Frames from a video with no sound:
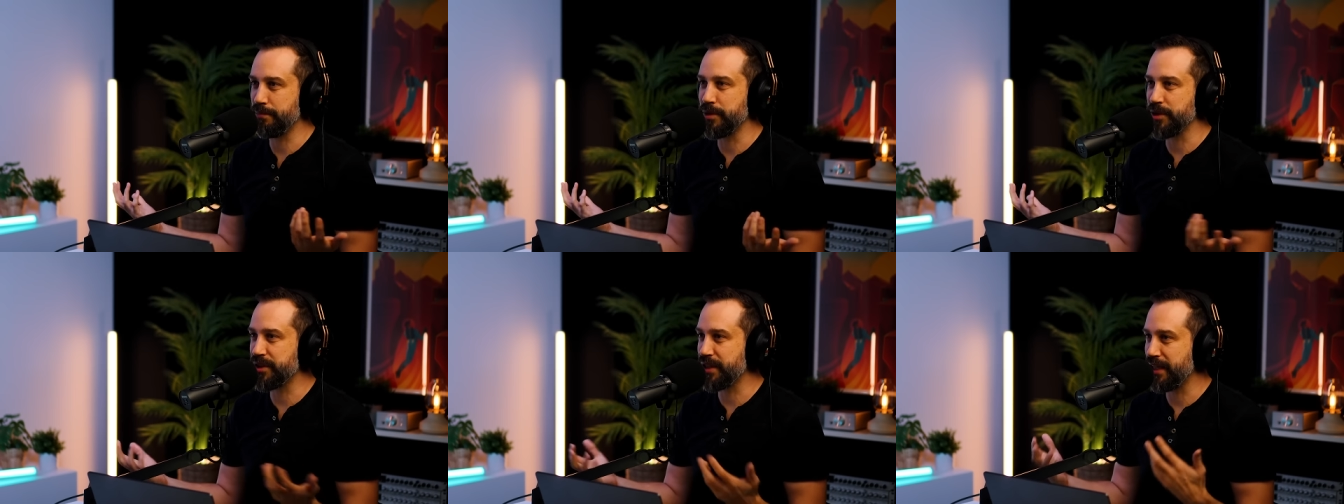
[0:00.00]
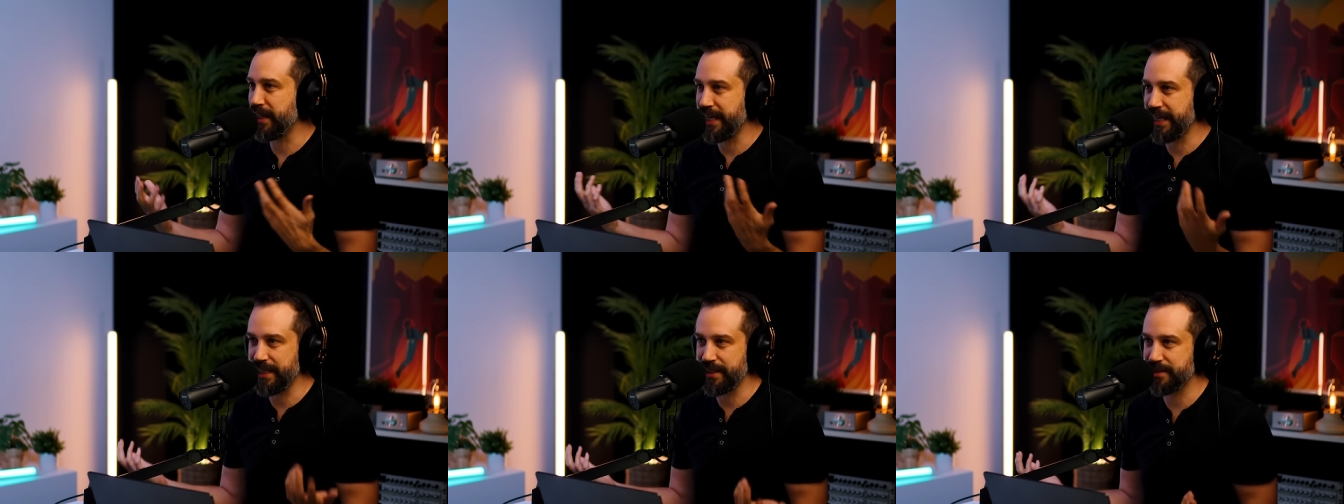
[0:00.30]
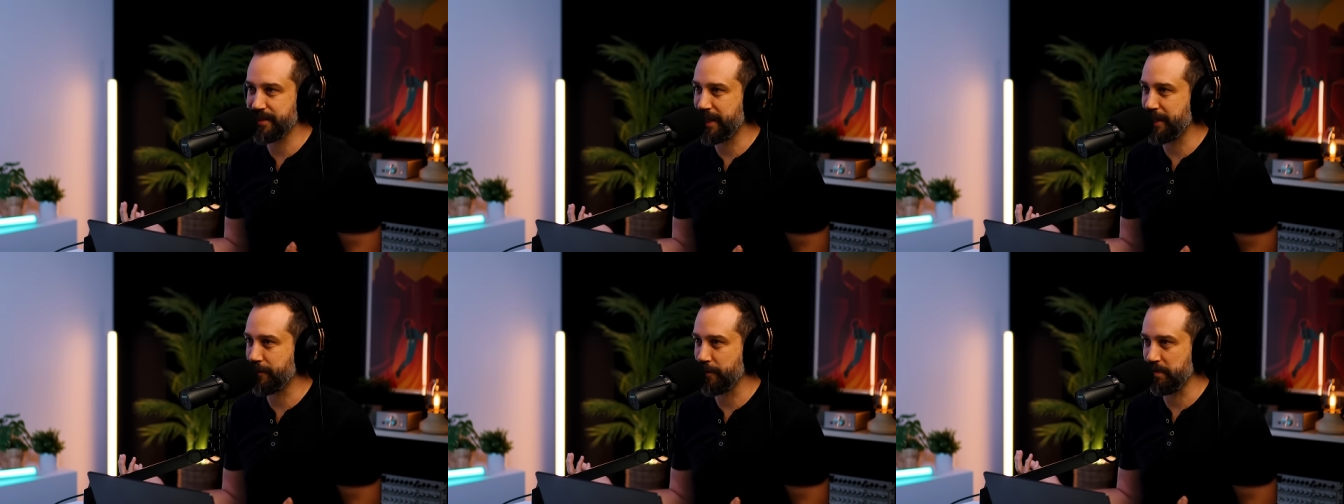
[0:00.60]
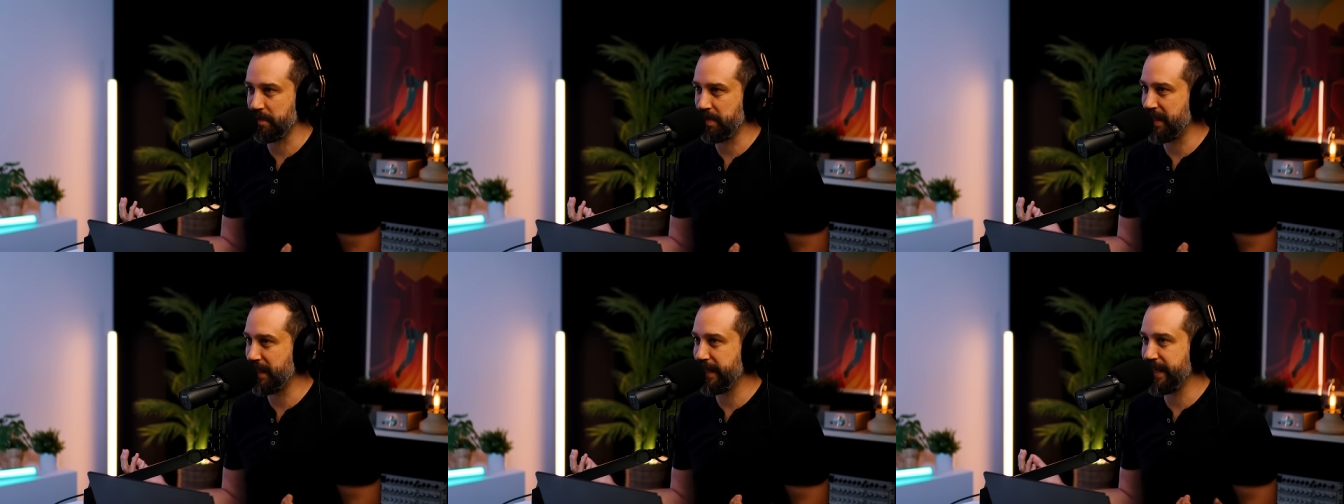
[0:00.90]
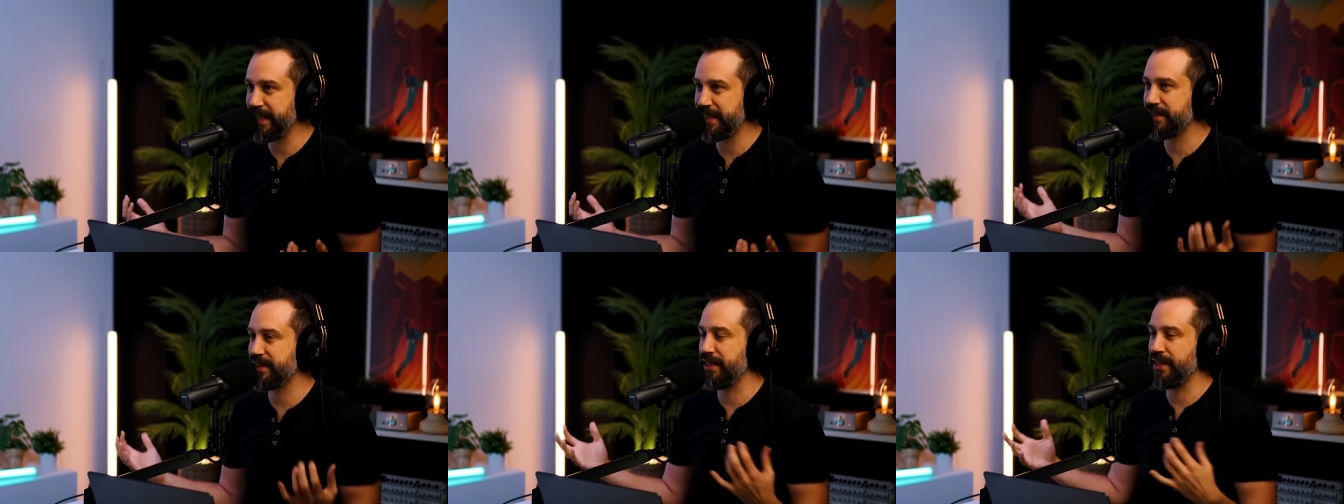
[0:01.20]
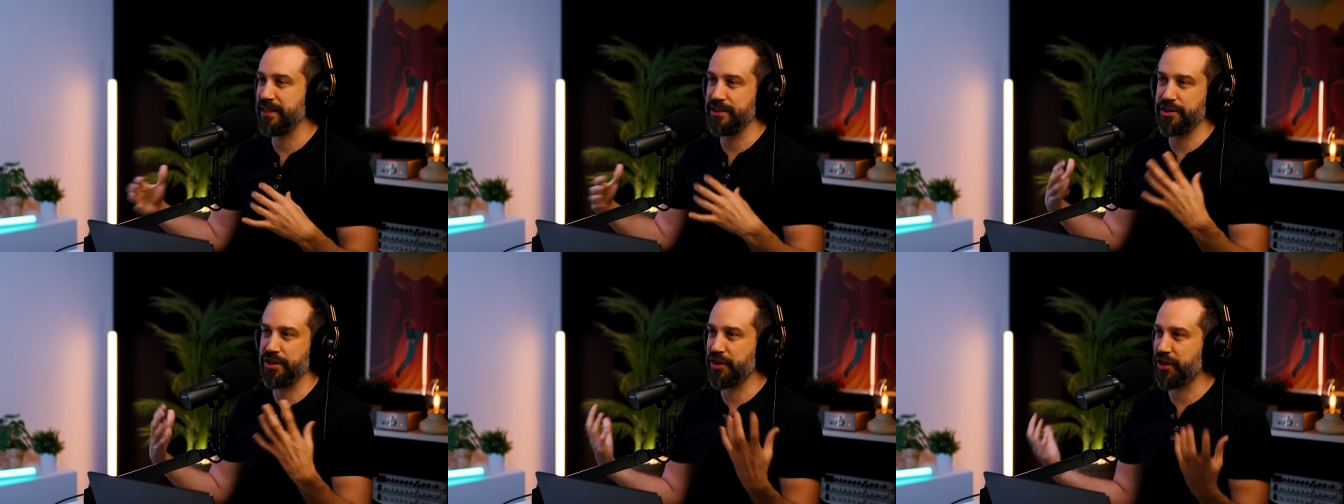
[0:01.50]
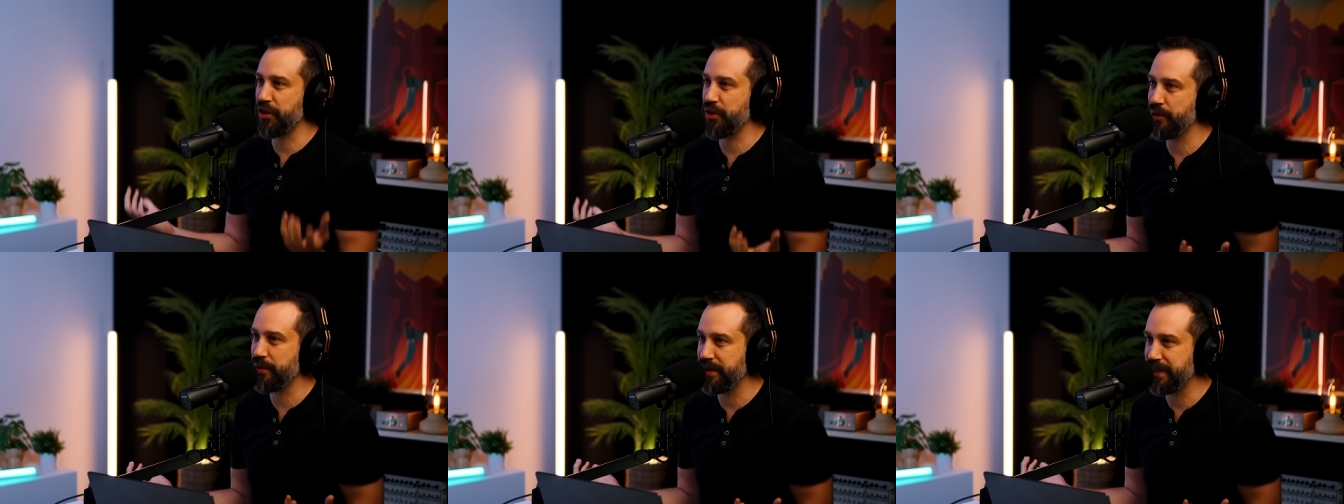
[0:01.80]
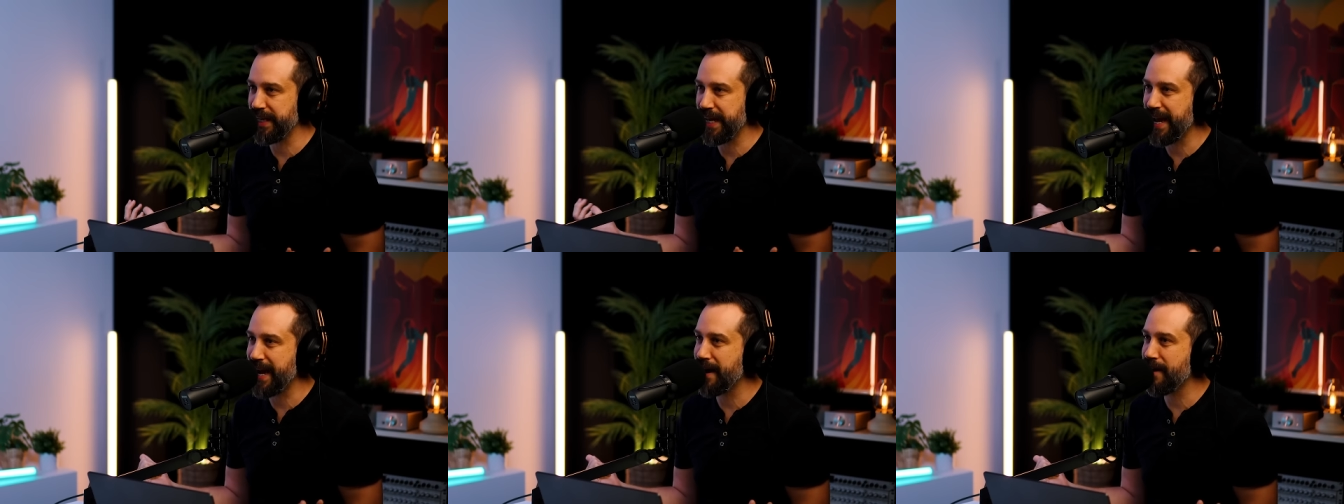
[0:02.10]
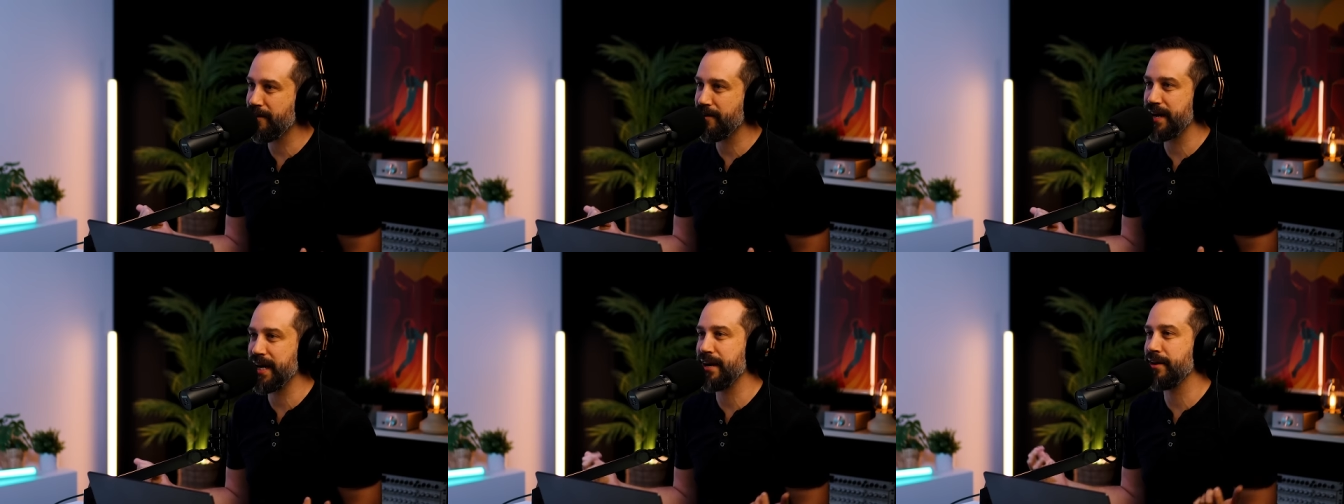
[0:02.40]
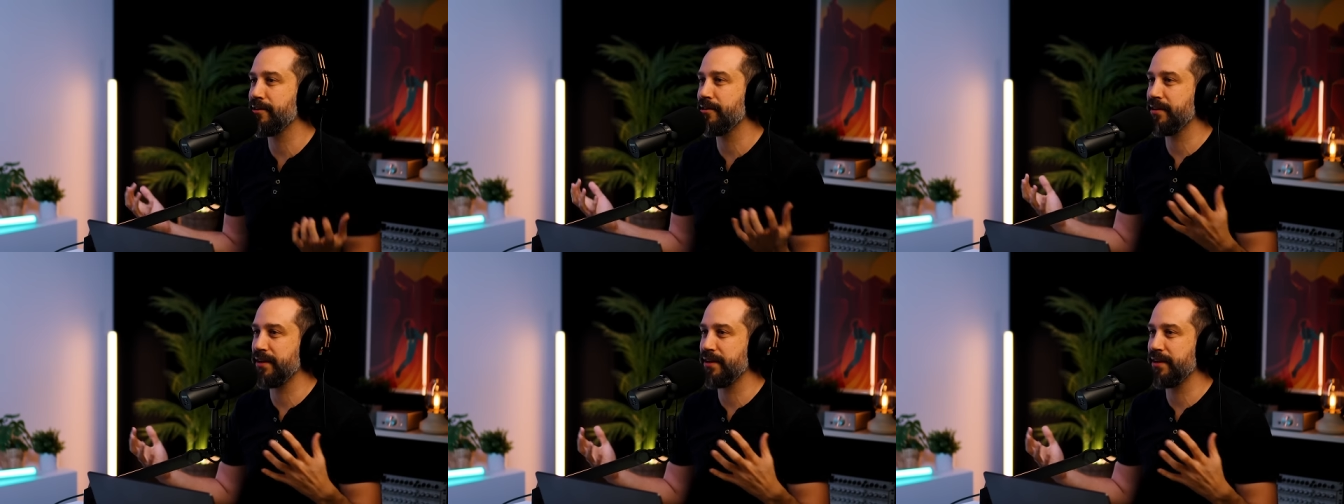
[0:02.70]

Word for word: Mussolini's secret police and they secured the area